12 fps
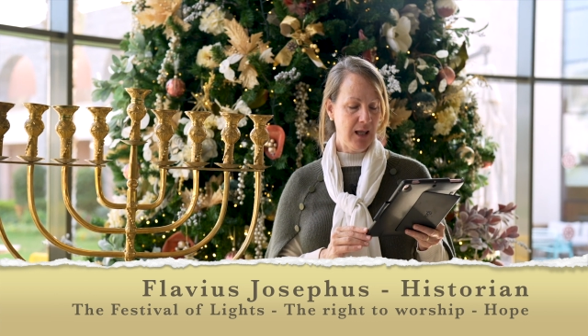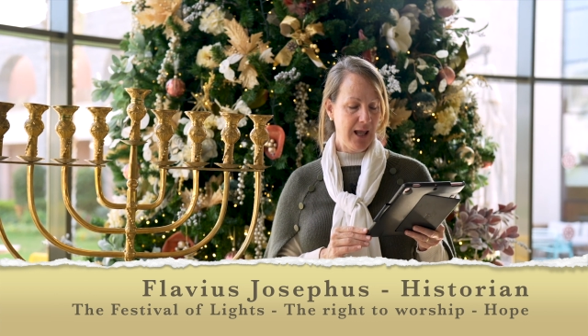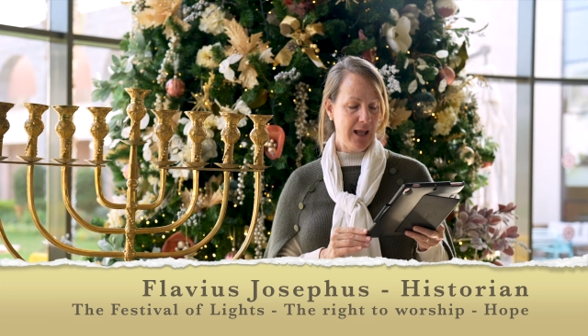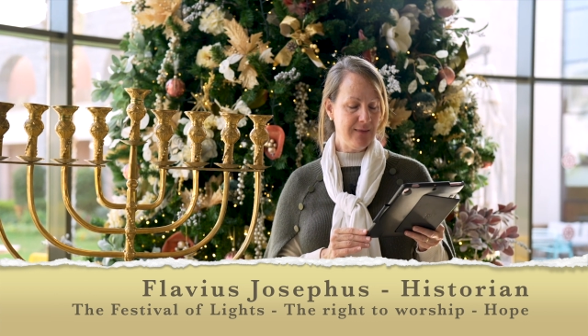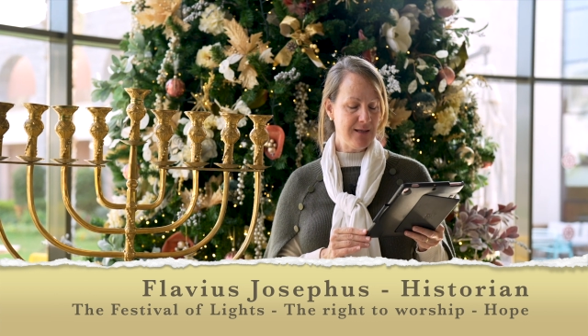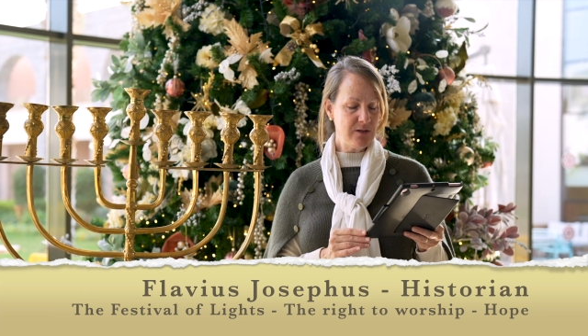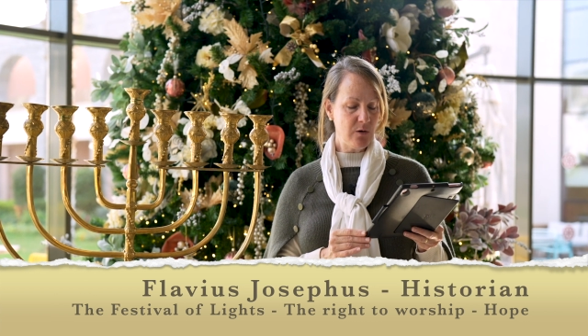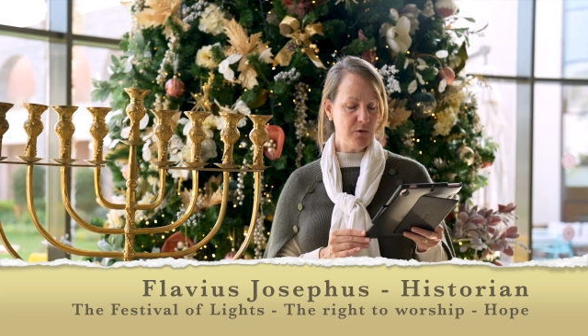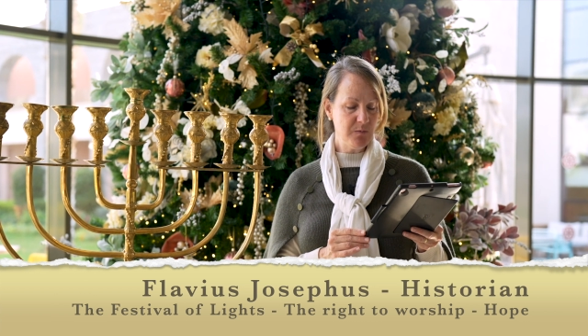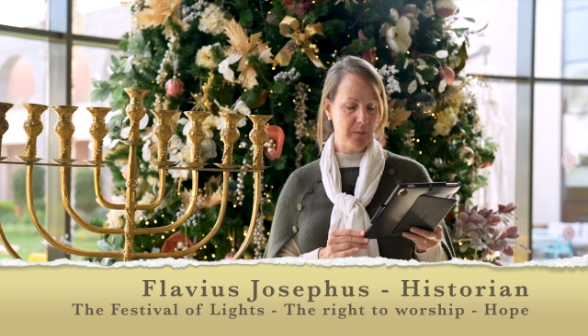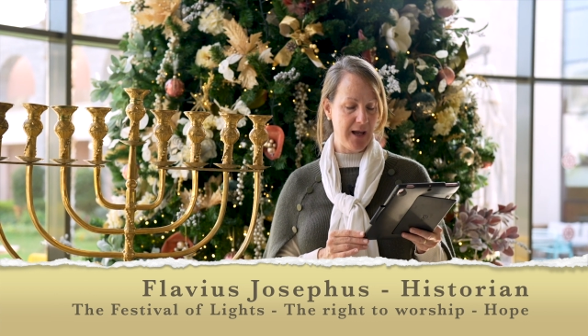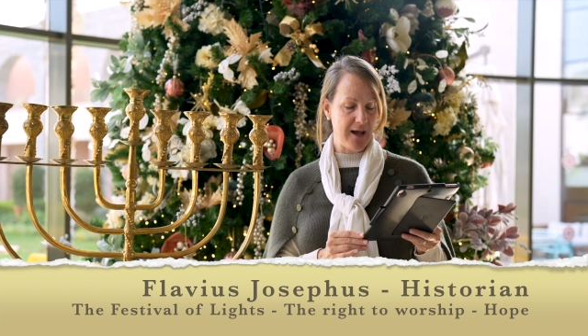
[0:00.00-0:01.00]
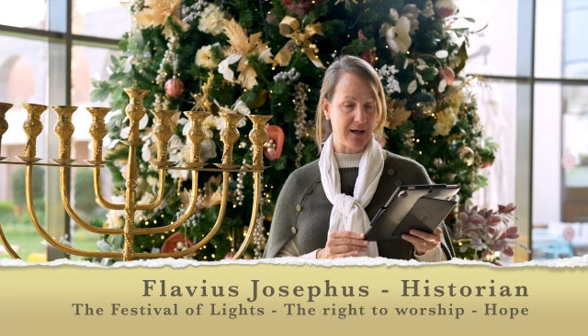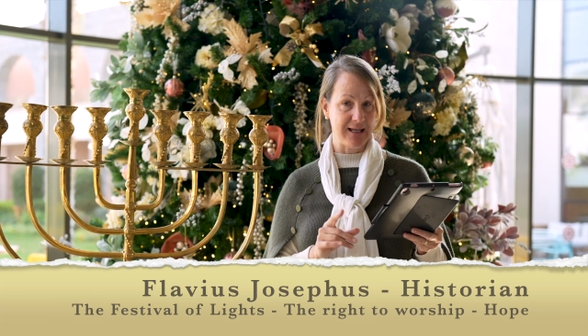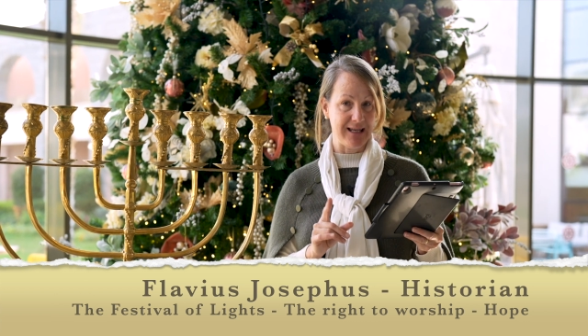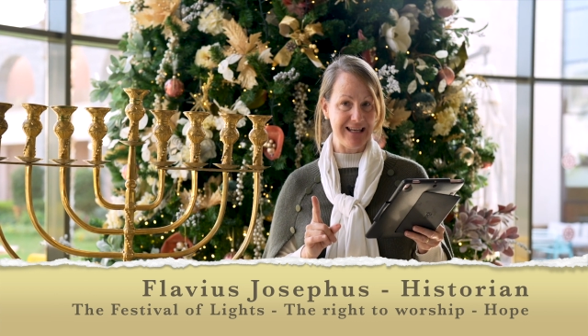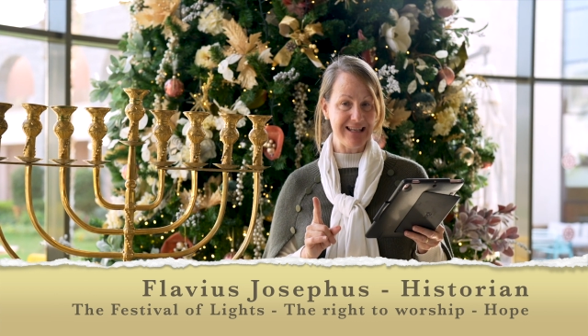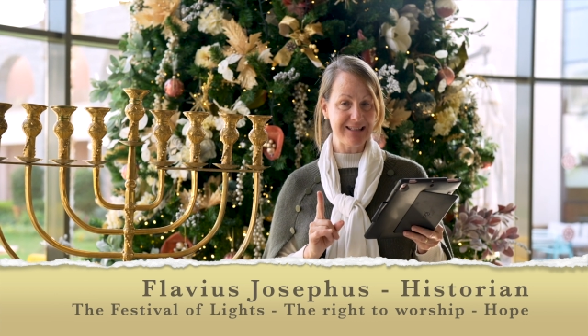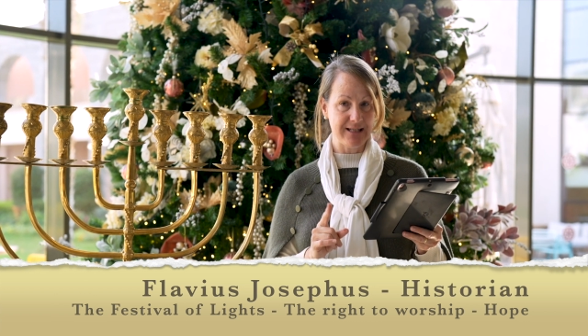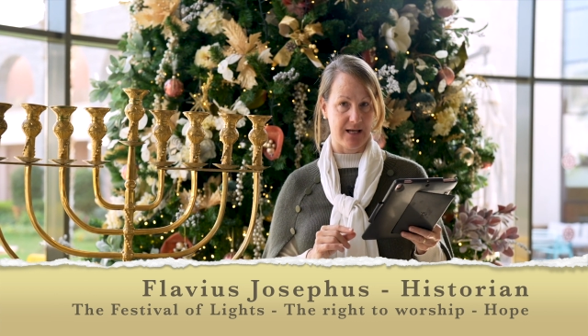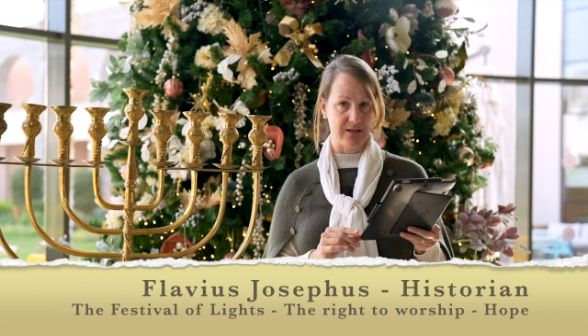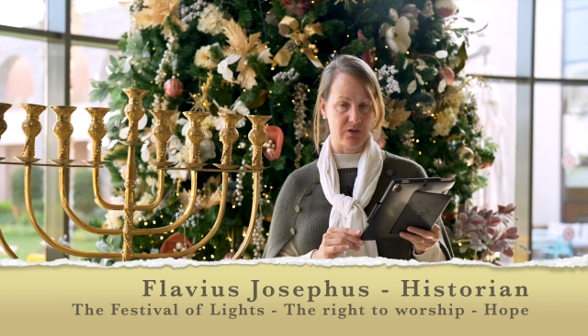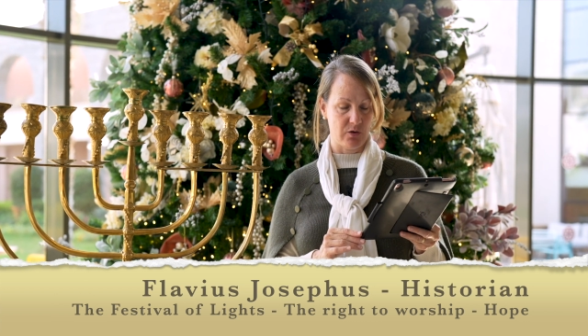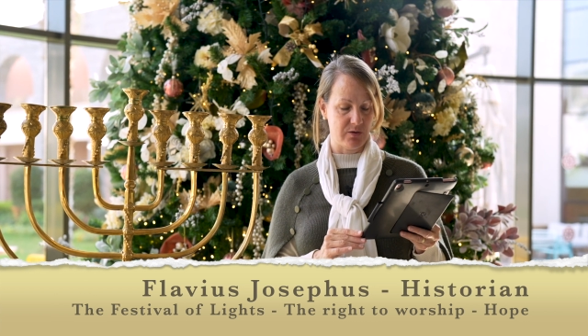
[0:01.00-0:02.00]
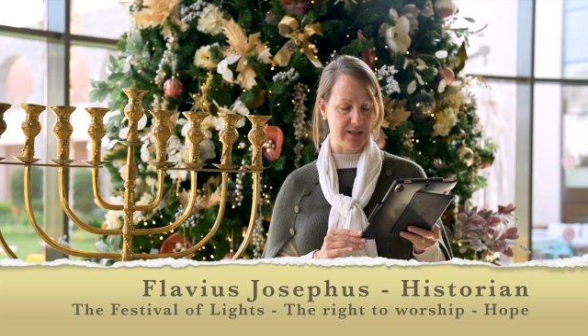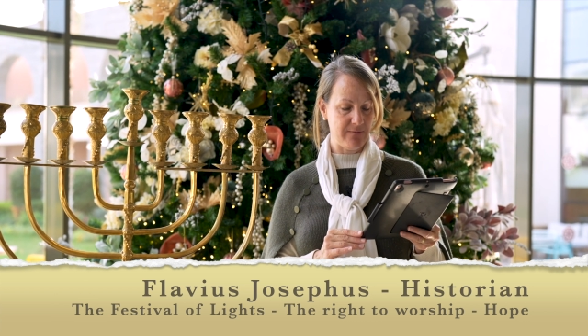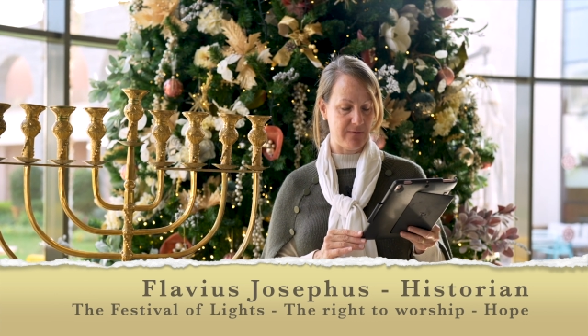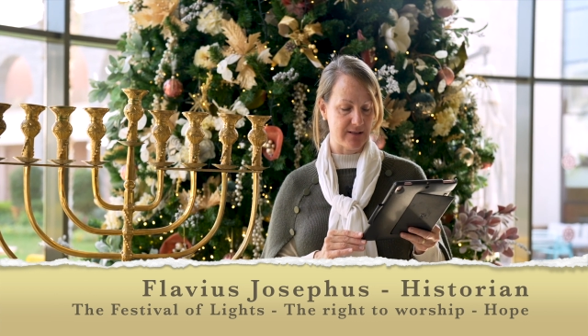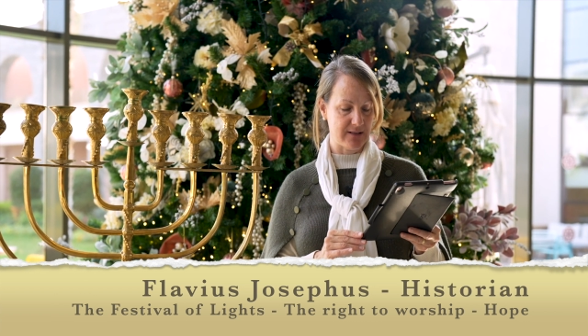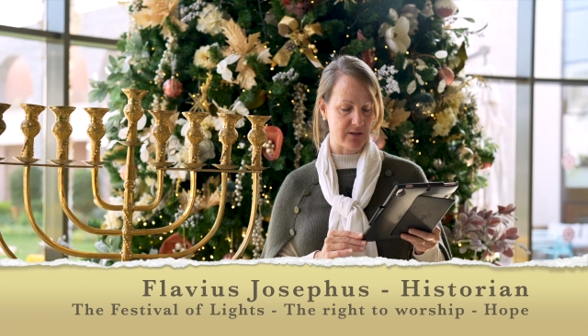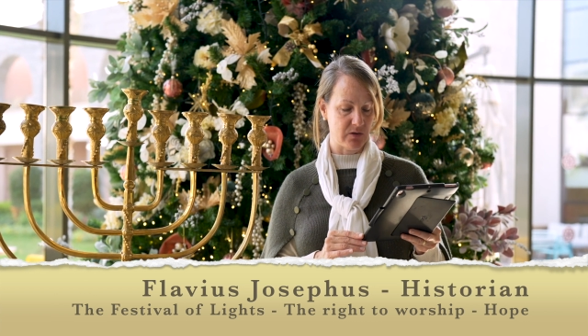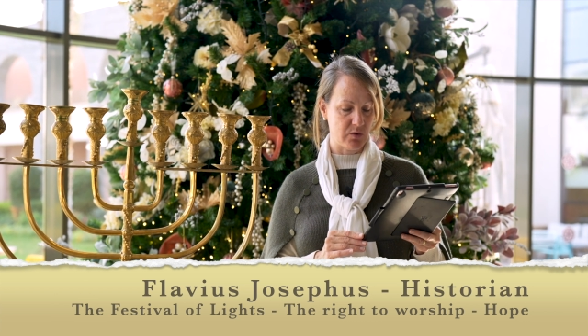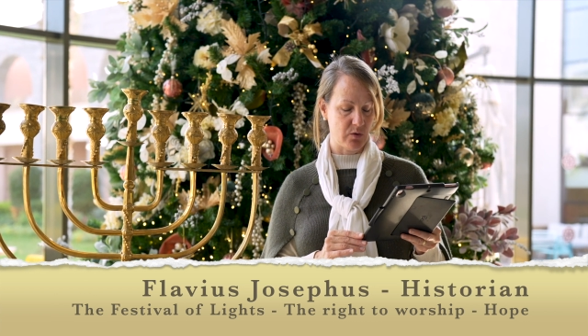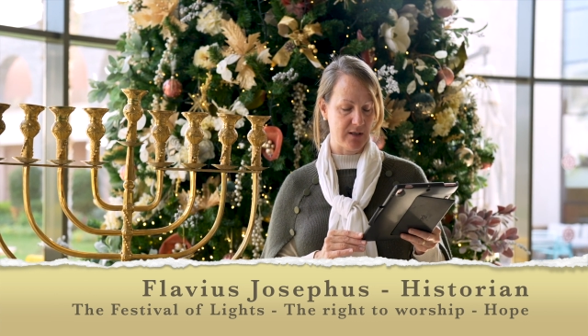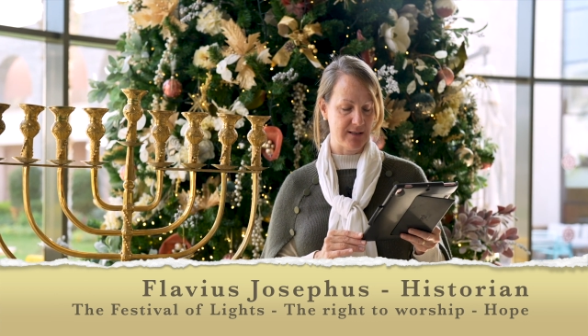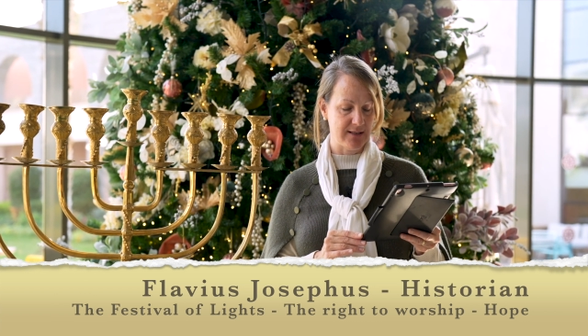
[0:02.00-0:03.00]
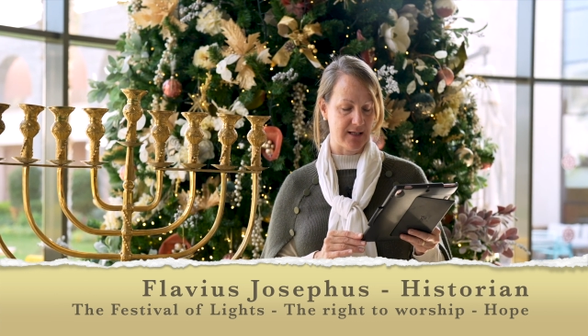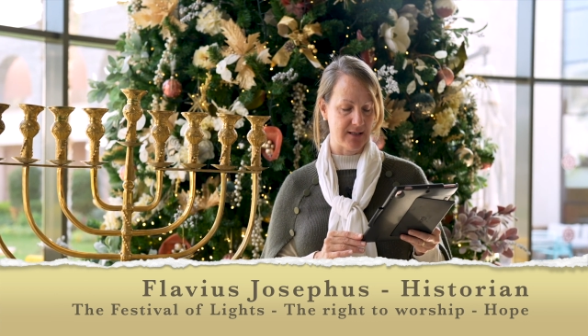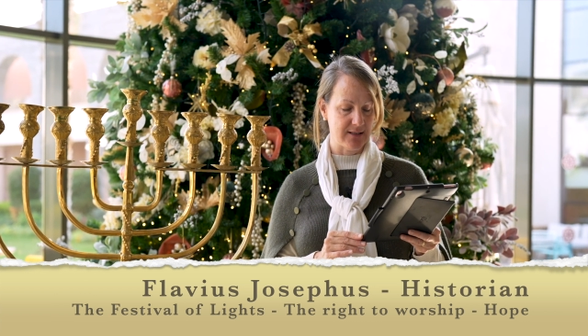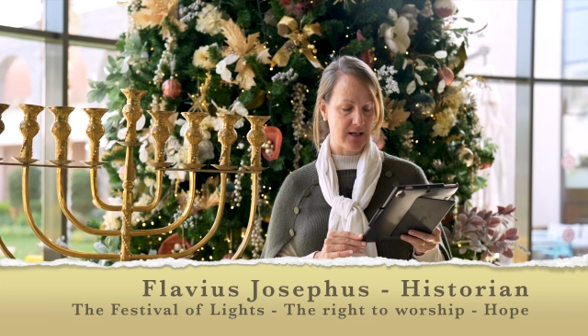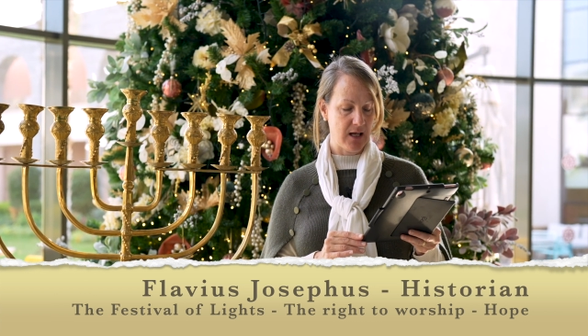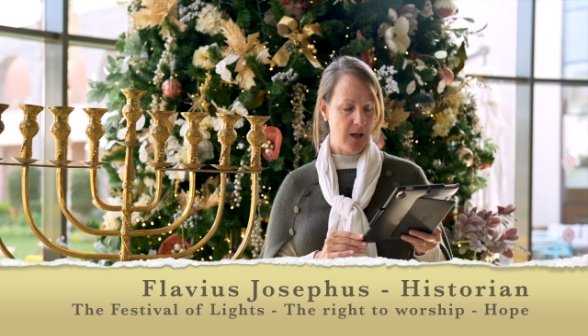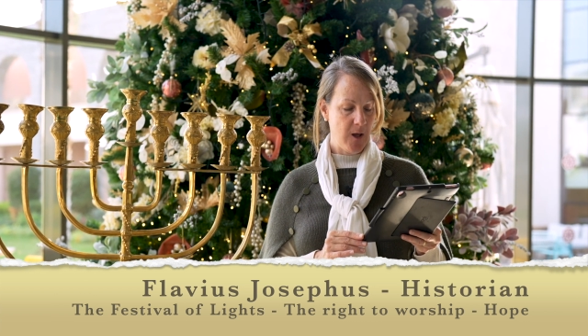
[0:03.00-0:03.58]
And this goes back, he says, Josephus, the historian says,